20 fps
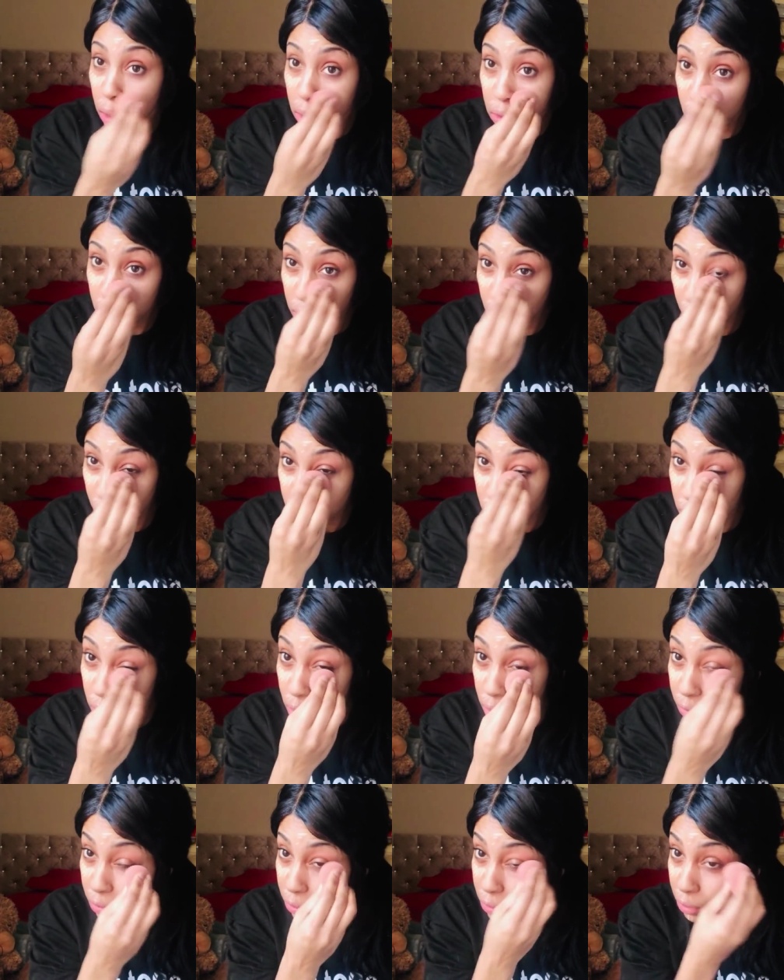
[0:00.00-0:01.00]
See, as you
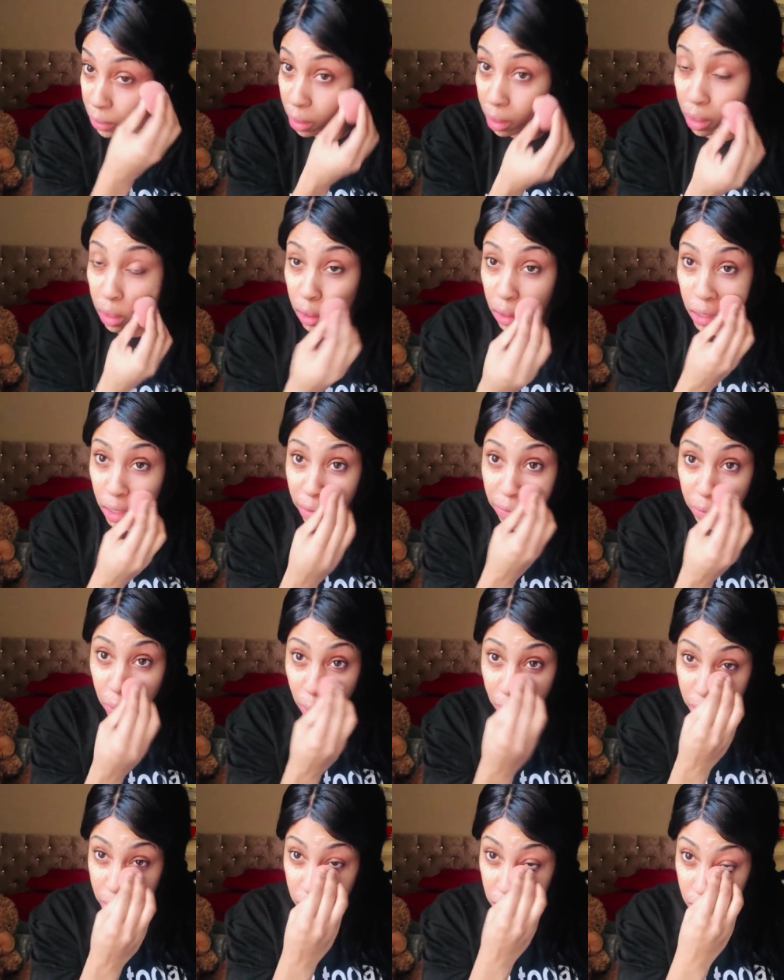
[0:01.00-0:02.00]
can see, even though
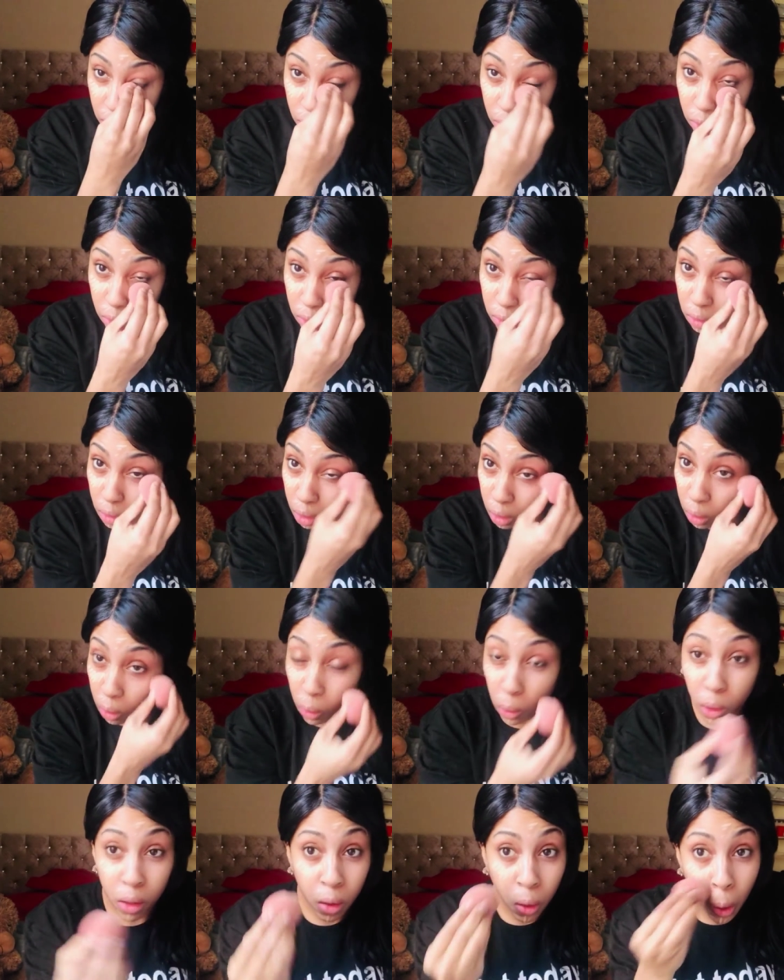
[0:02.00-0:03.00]
I did use a
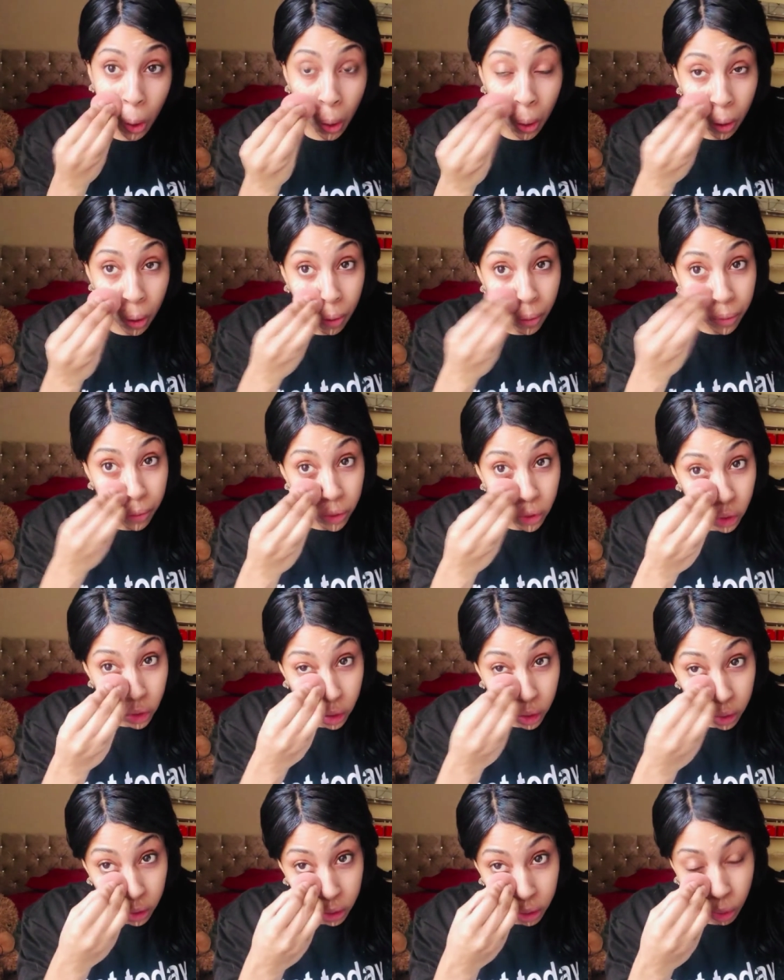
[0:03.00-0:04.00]
lot,
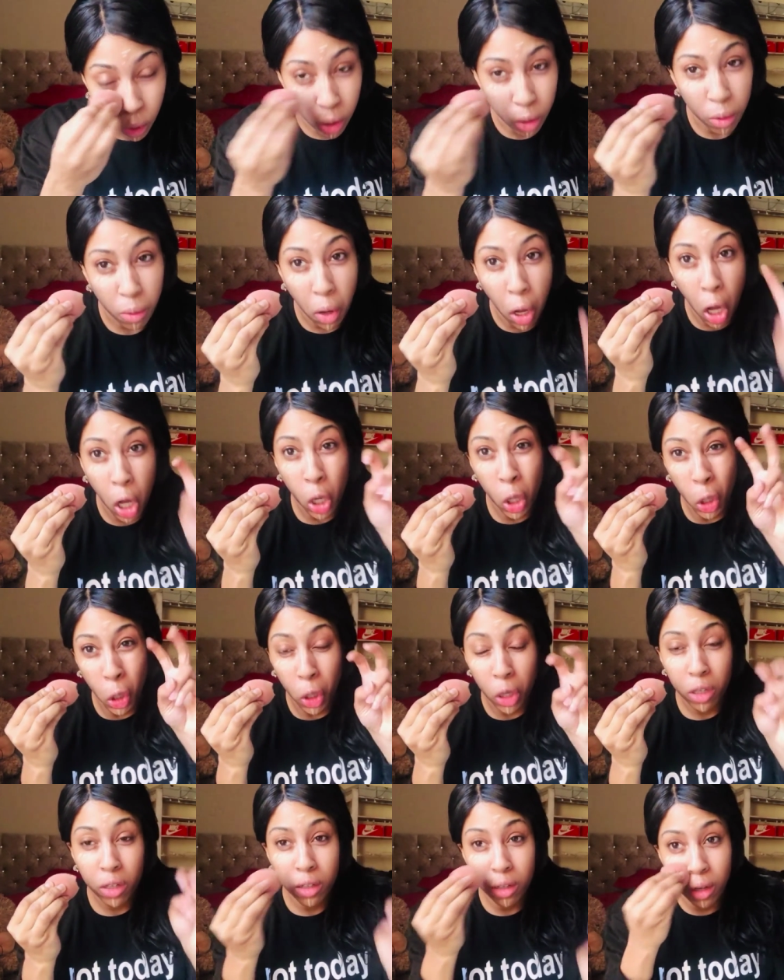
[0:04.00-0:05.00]
just, well, a
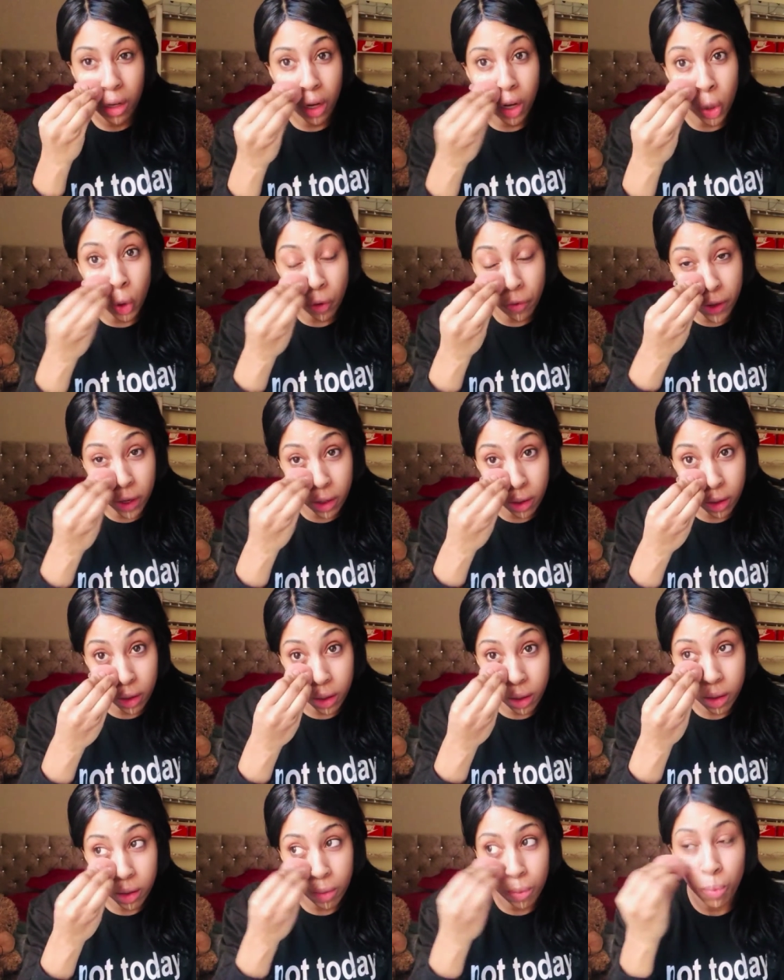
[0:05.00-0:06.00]
lot, a lot then
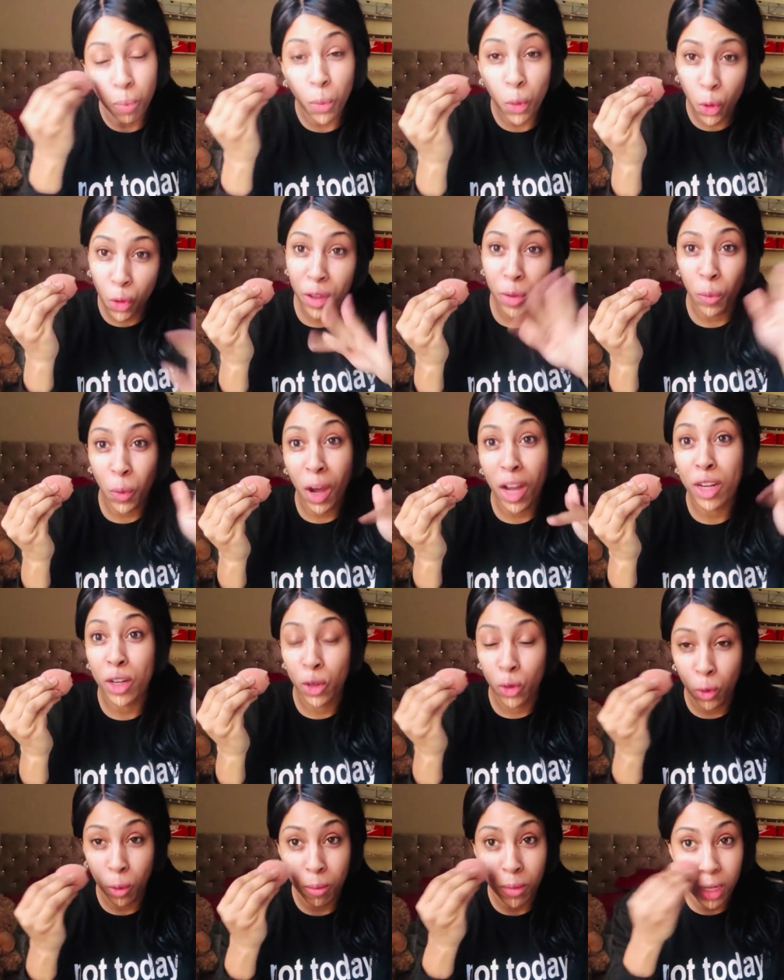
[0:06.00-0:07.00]
more than what I
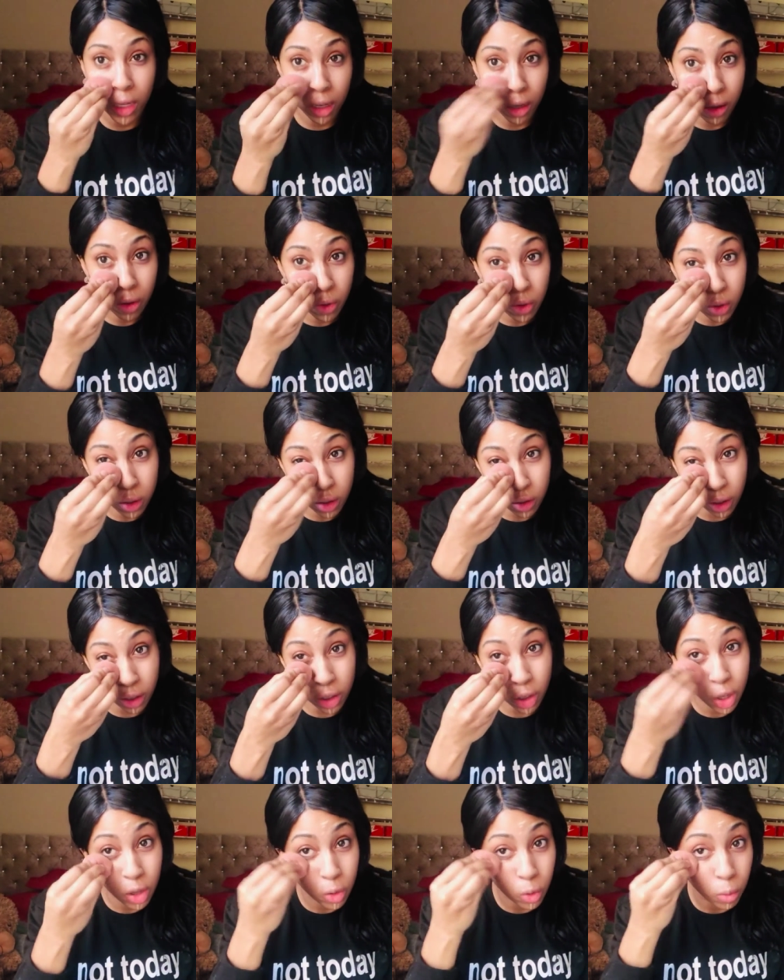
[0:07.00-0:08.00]
normally use because I
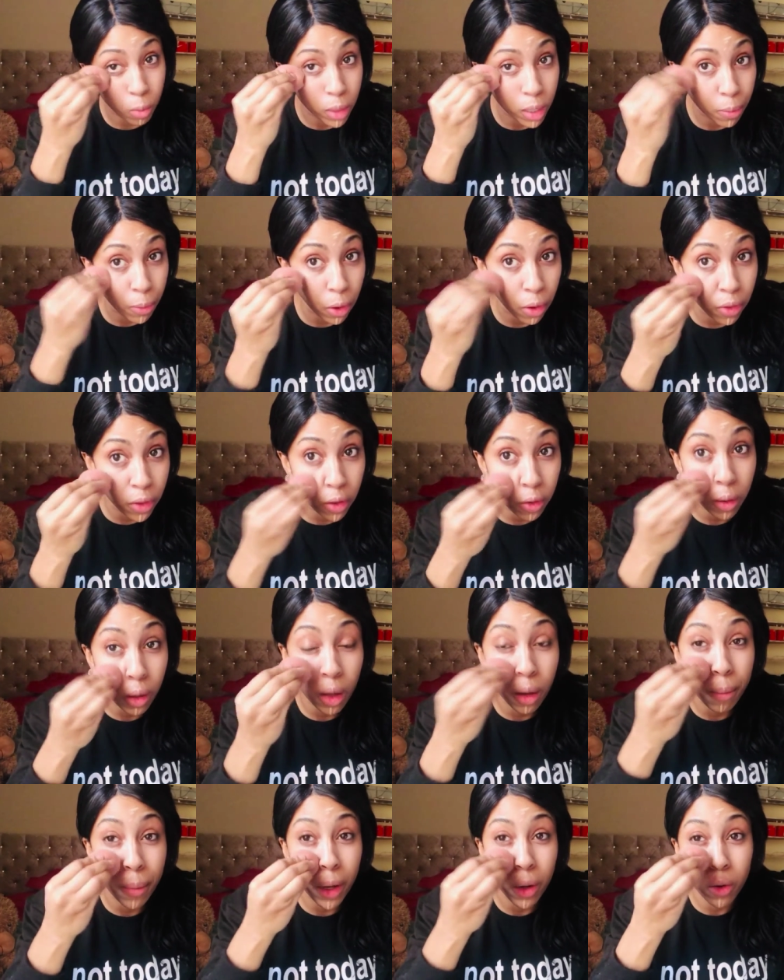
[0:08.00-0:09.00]
don't normally put this
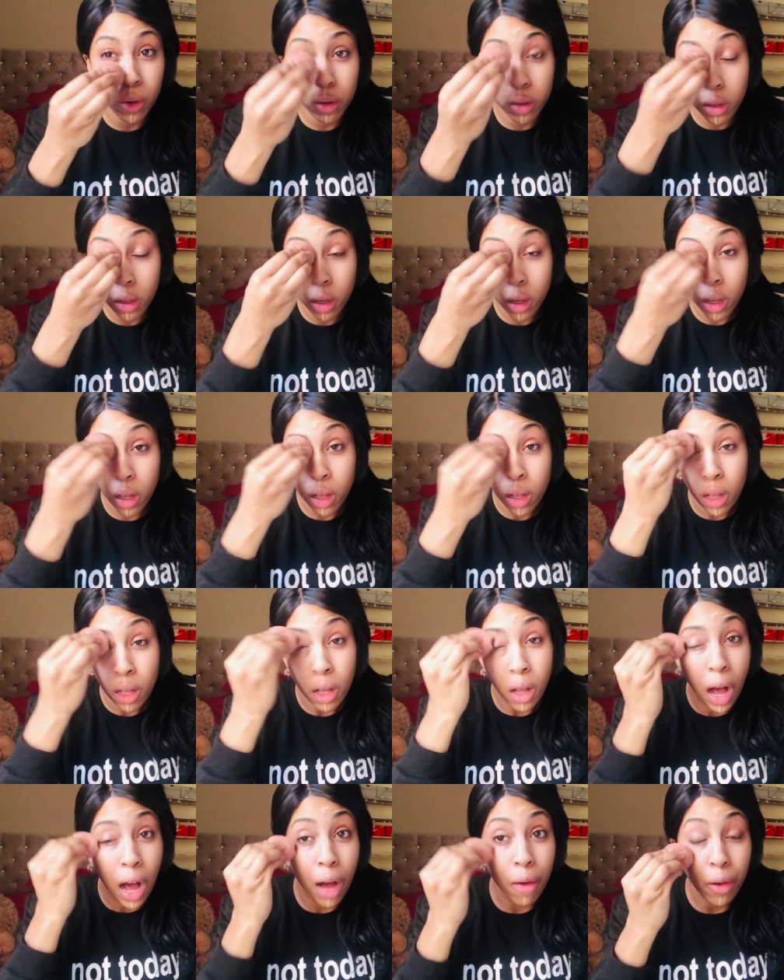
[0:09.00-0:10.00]
amount on
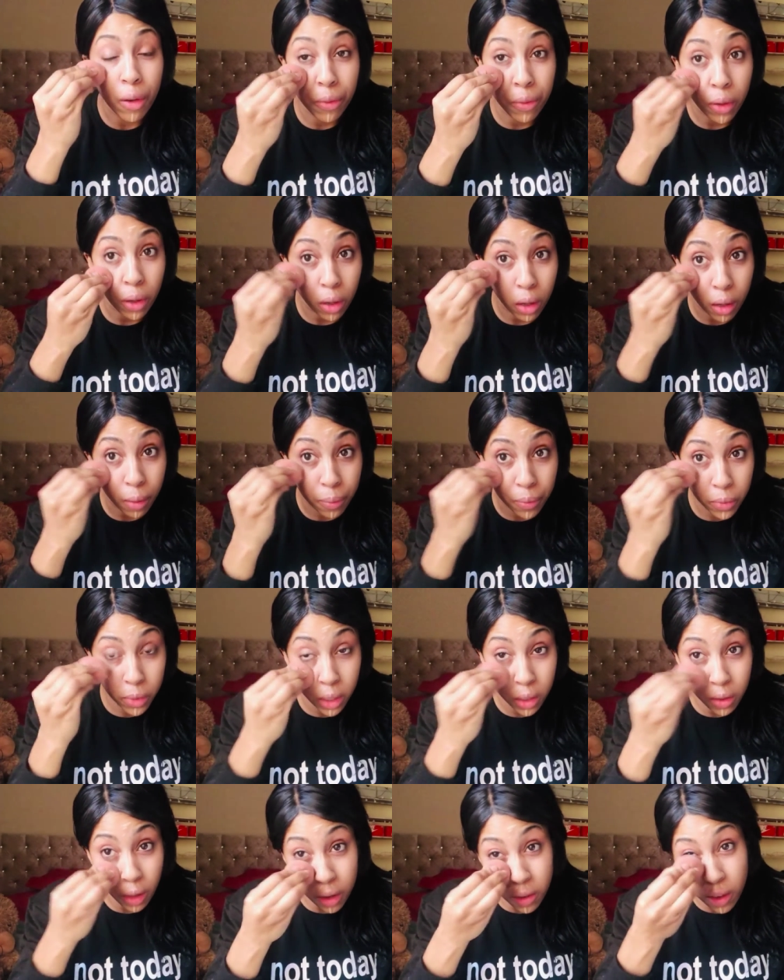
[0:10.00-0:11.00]
however
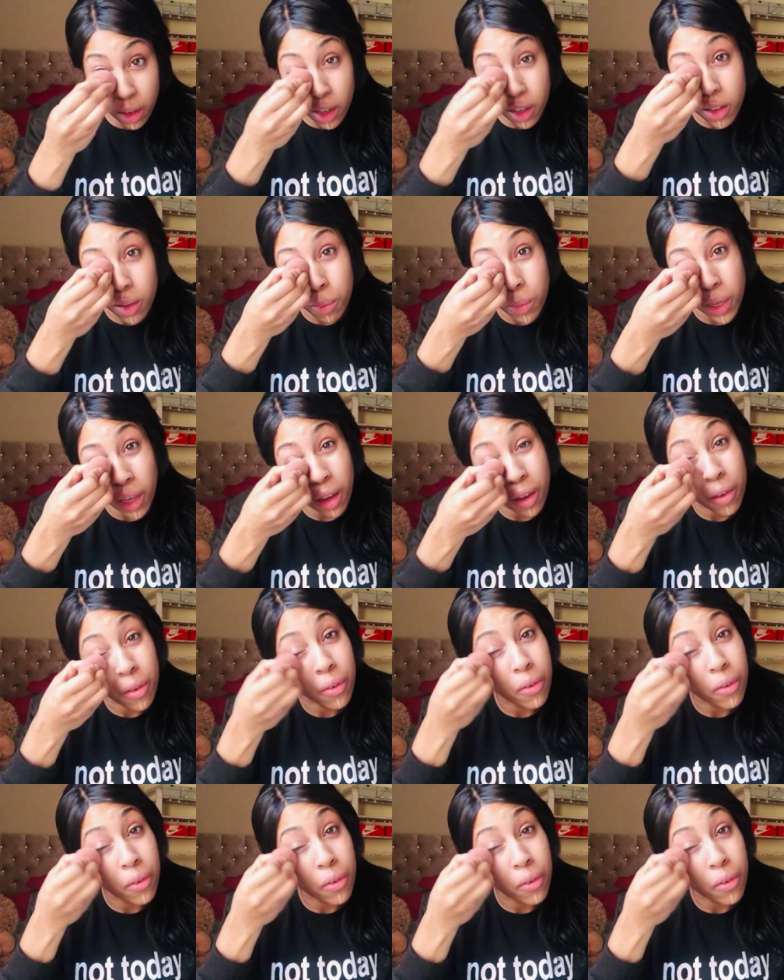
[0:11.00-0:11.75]
this has SPF